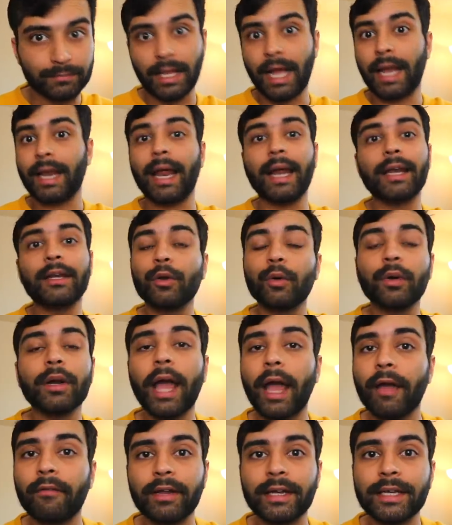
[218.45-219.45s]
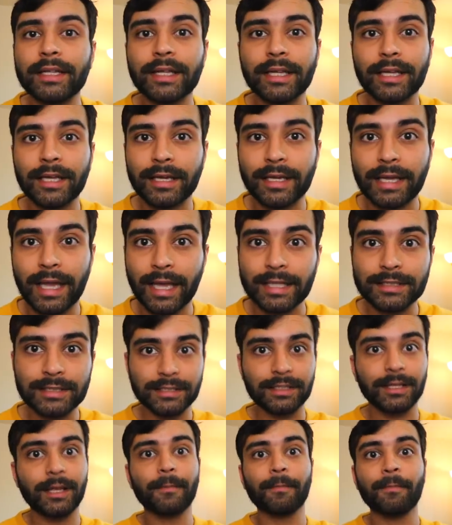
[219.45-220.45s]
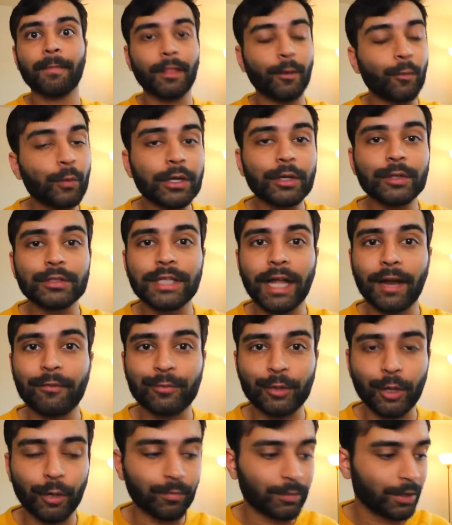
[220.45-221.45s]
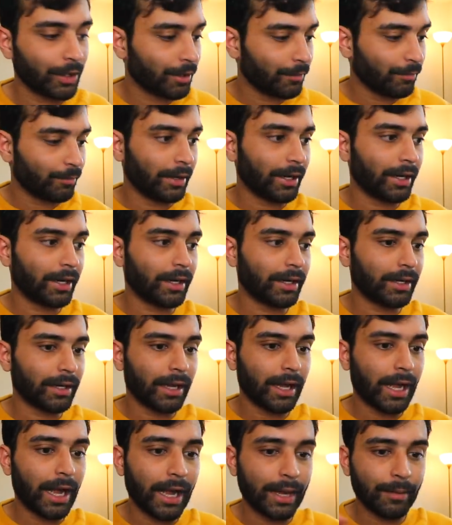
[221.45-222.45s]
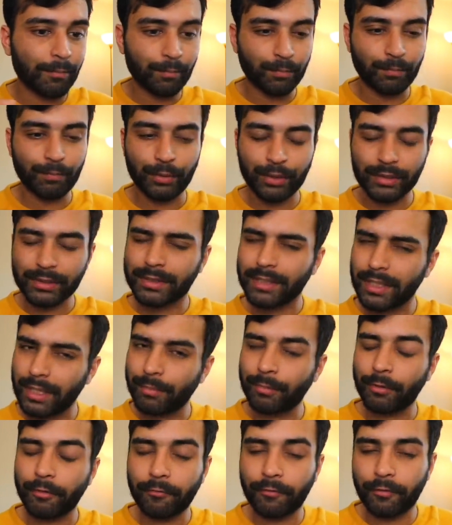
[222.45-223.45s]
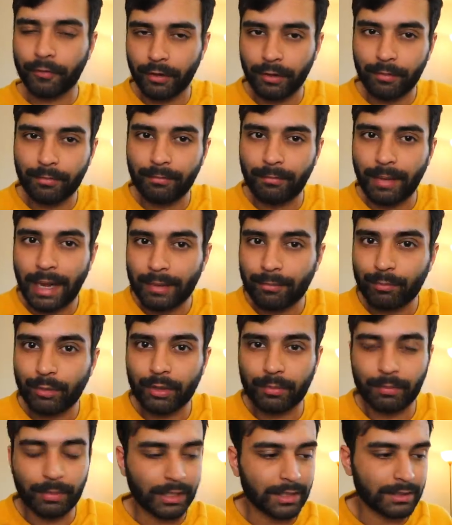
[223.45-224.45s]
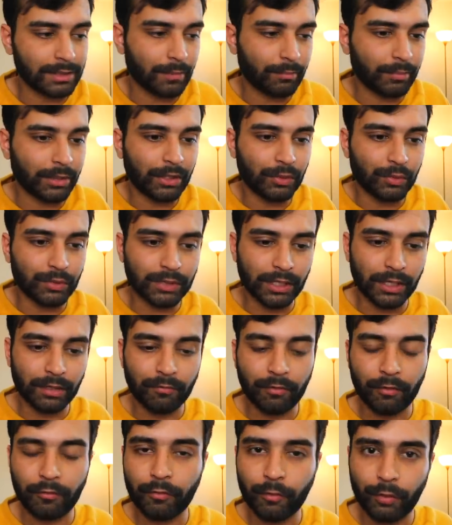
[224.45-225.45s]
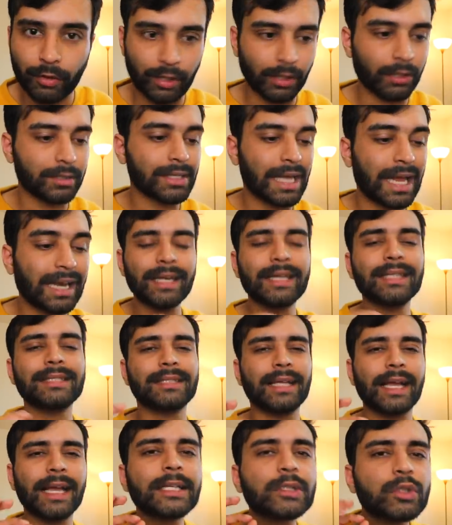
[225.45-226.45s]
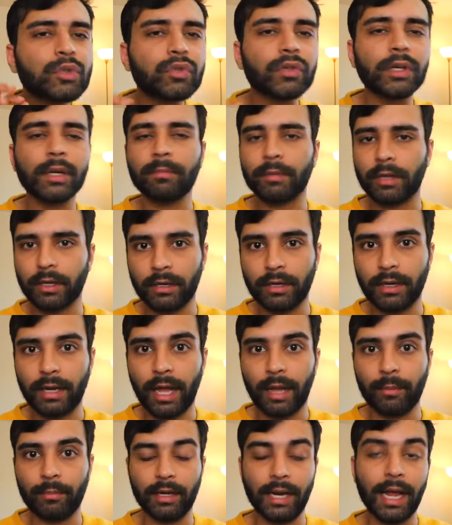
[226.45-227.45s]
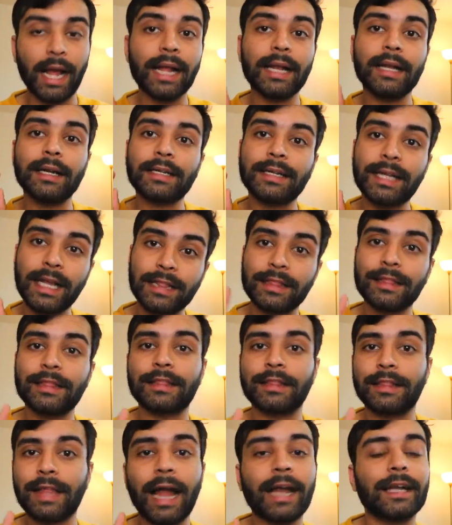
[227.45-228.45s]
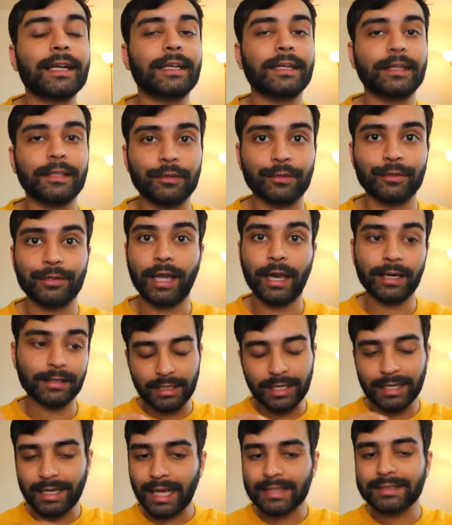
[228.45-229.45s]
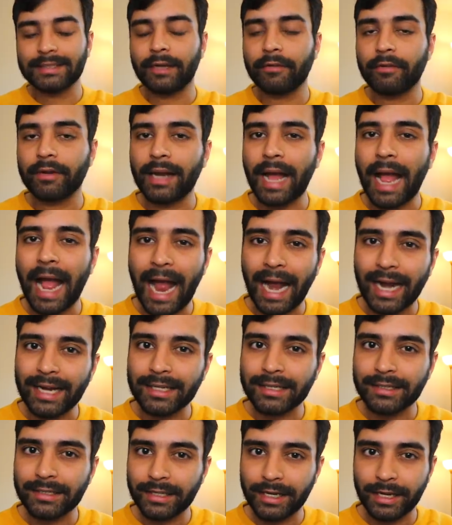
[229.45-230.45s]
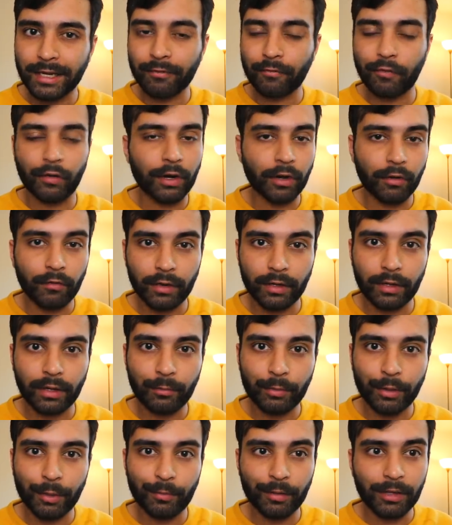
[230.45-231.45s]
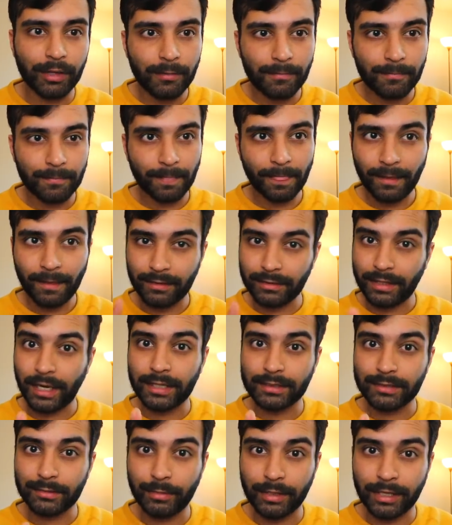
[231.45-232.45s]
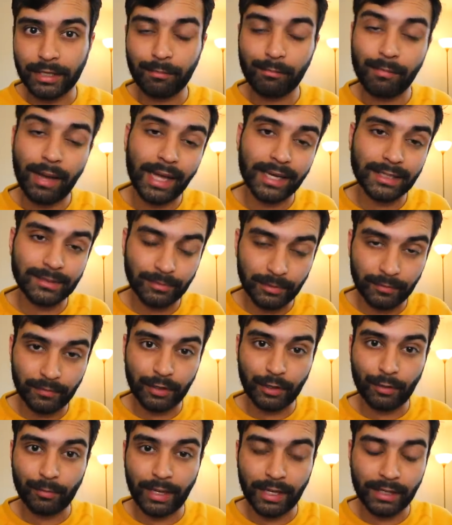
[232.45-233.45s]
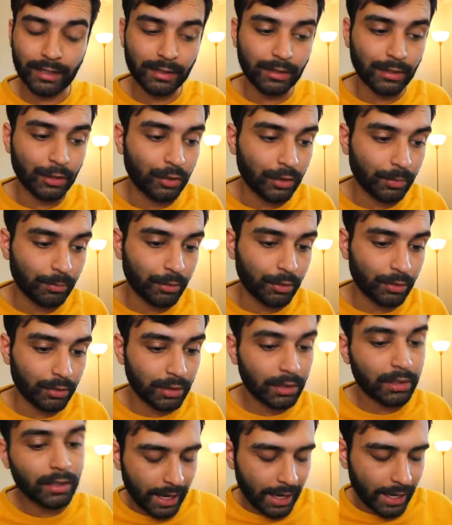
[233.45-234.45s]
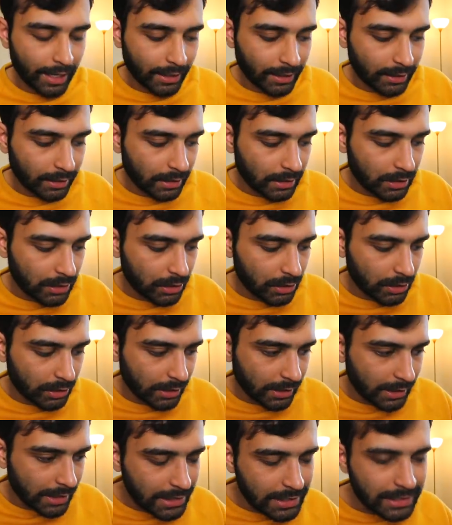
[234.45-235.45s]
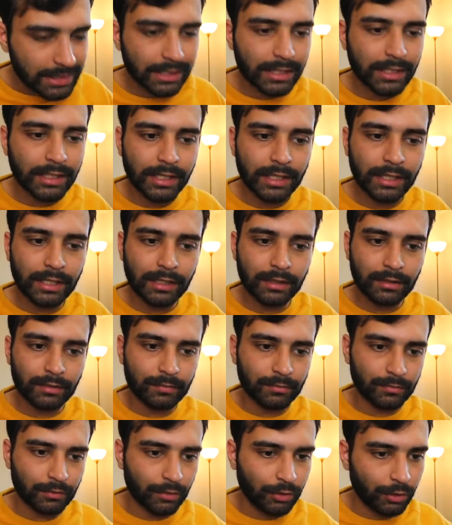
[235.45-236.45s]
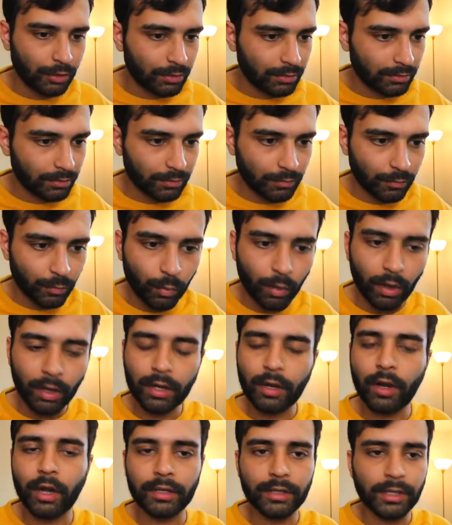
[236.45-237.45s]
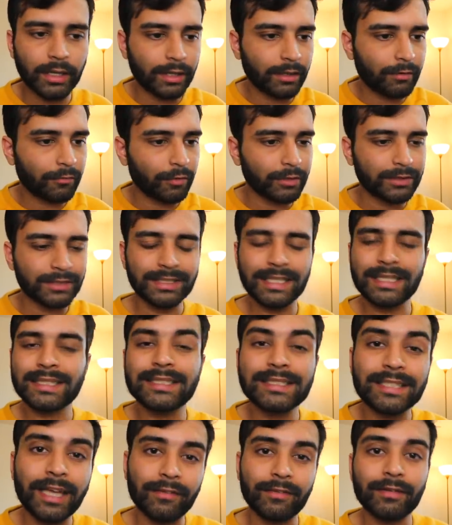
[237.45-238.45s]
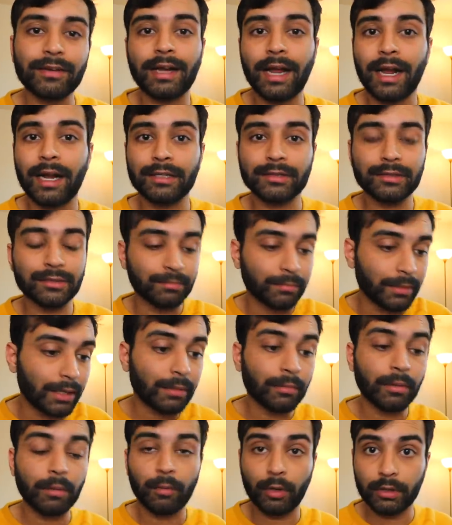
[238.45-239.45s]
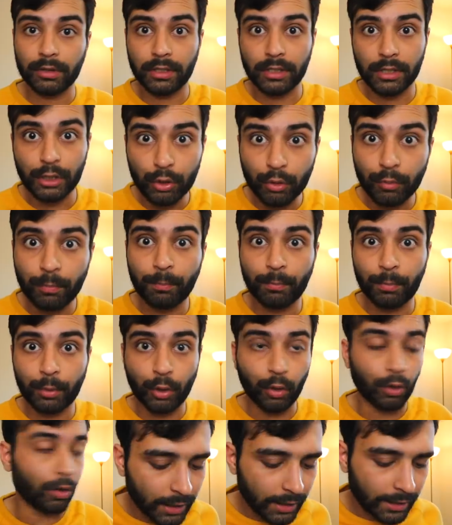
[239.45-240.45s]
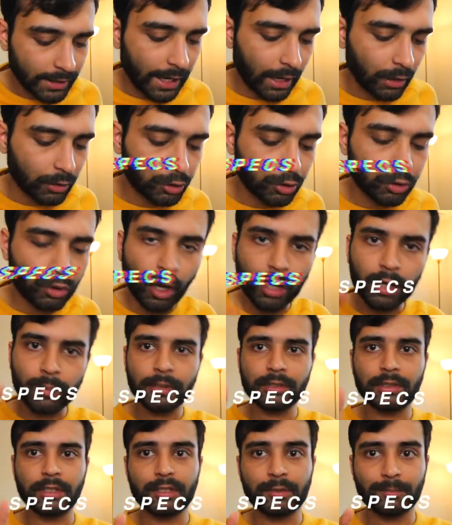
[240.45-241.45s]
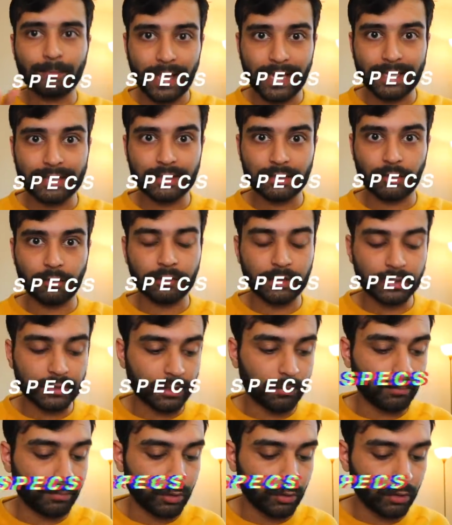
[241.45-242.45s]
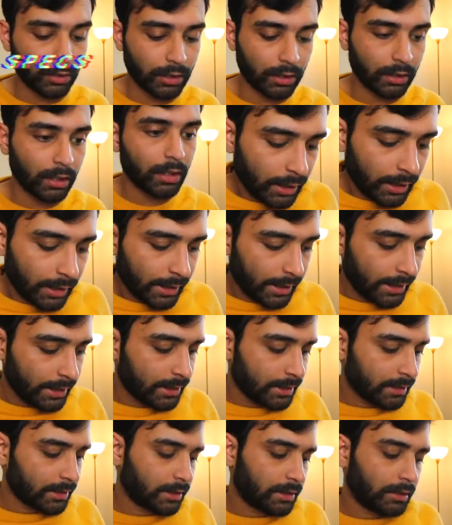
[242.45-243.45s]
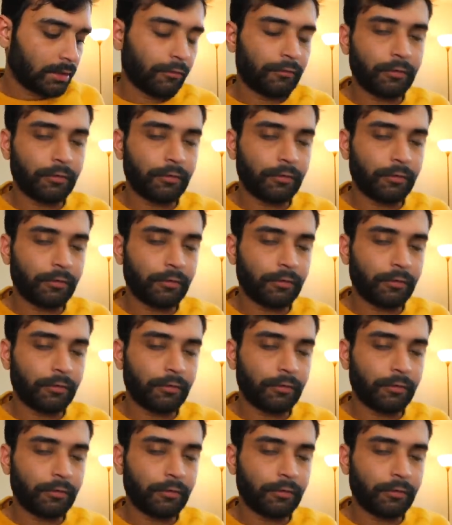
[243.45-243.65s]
And I don't have anything against Windows laptop, but I personally prefer MacBook because I've been using it for four years and it is extremely reliable. I'll tell that to you that it has never hanged in front of other people that's a big embarrassment when you're buying a new computer. I can easily work on it for six, seven hours minimum on the new Pro. Now to talk about the specs of this computer, it is the